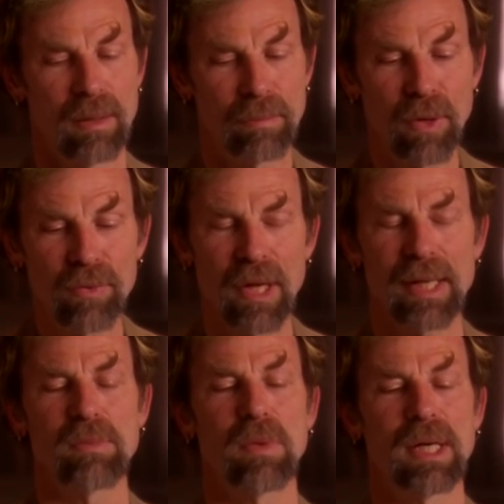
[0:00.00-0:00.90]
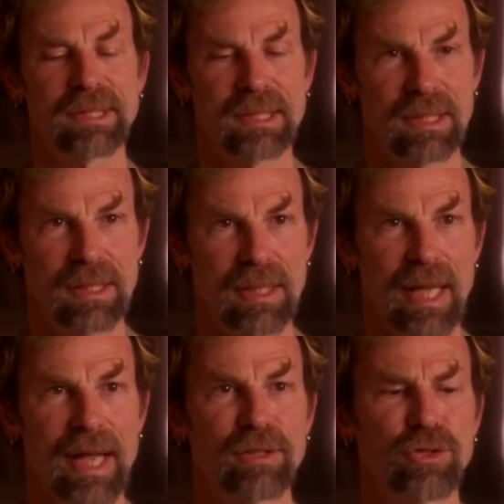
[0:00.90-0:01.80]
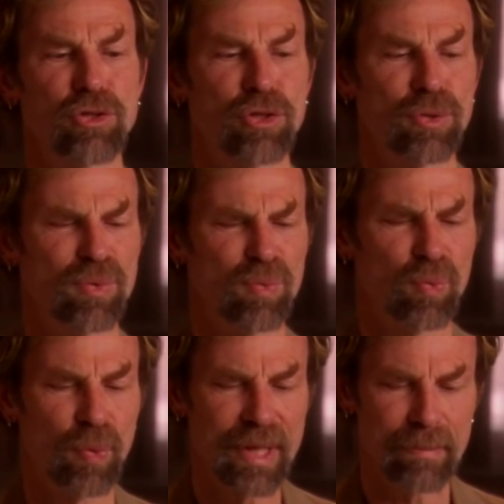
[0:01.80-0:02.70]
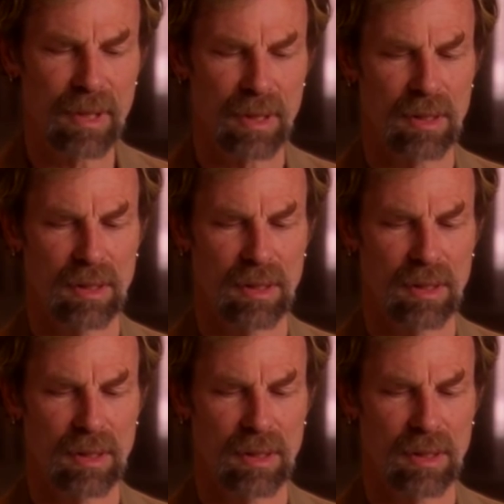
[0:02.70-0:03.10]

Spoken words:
Both ayahuasca and jurema,